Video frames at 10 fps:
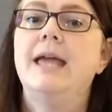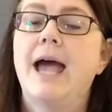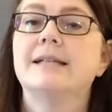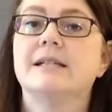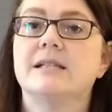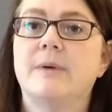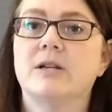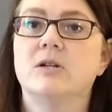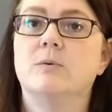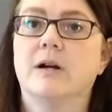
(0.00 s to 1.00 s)
He has a
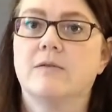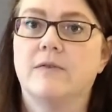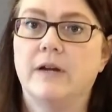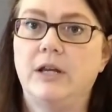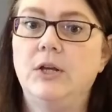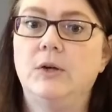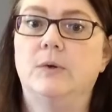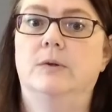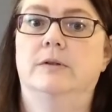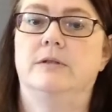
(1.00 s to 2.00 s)
special work for
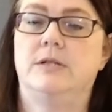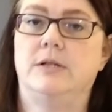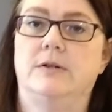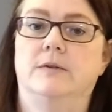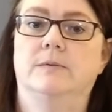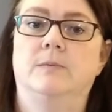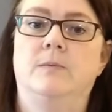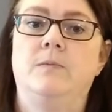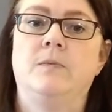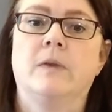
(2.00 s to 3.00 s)
you, too.
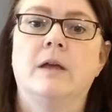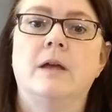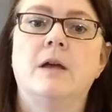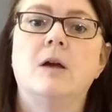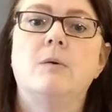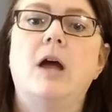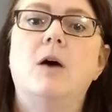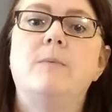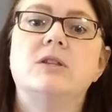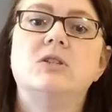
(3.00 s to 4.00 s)
We
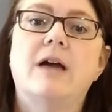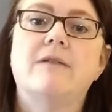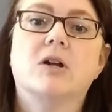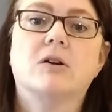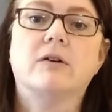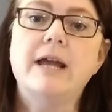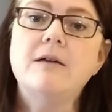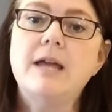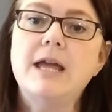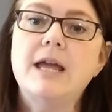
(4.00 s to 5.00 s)
hope that you have a
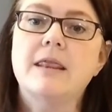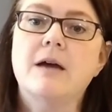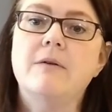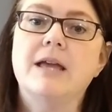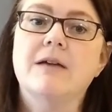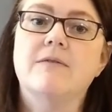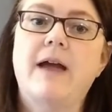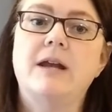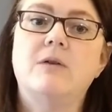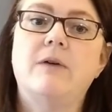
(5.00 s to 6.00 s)
great week and that we can
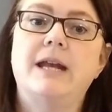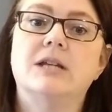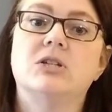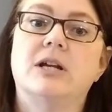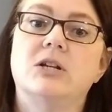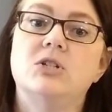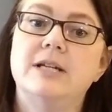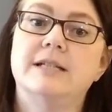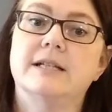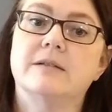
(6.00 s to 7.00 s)
find a way to share
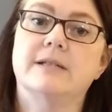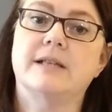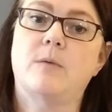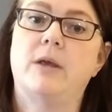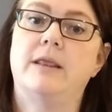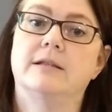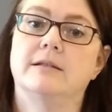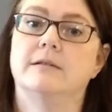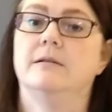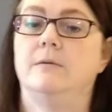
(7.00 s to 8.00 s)
Jesus with someone
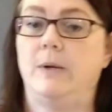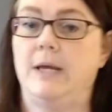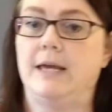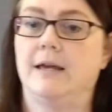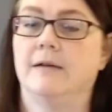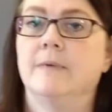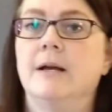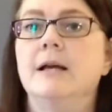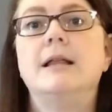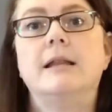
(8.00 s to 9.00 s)
this week.
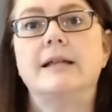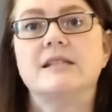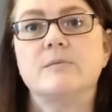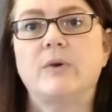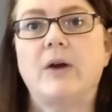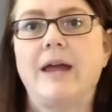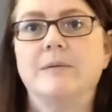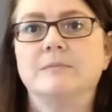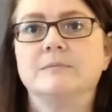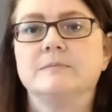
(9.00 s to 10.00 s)
Let's pray.